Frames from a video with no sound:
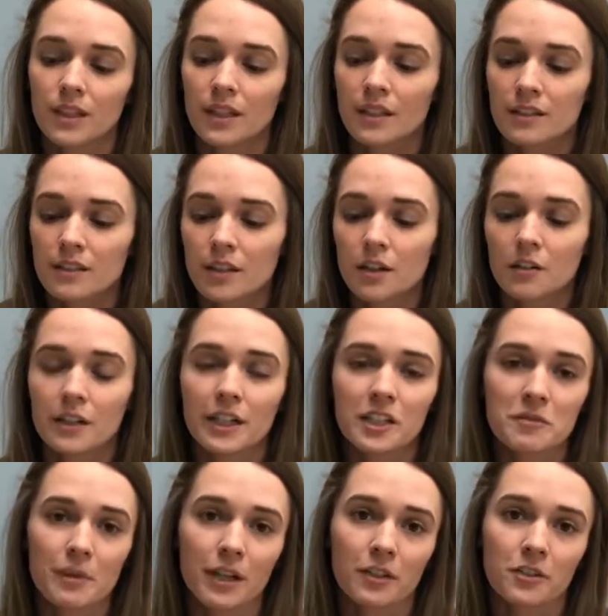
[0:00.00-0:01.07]
So each
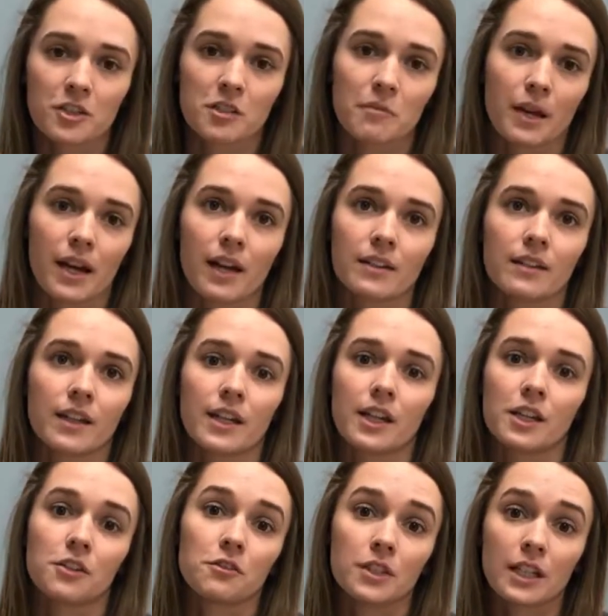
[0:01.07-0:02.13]
microchip has a
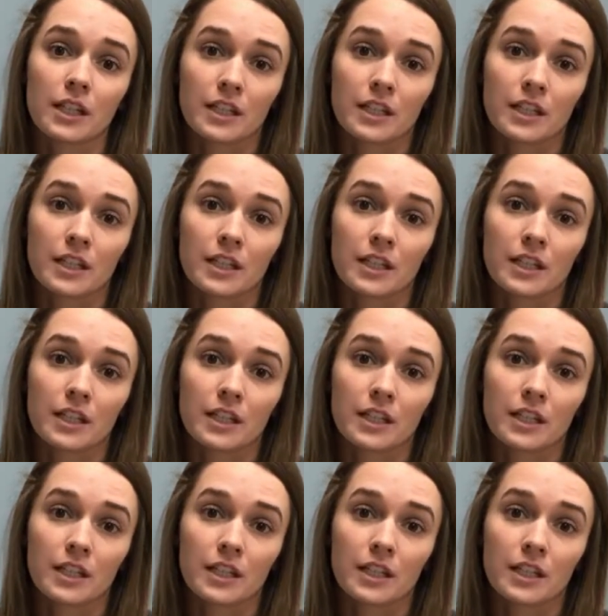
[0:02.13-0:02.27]
unique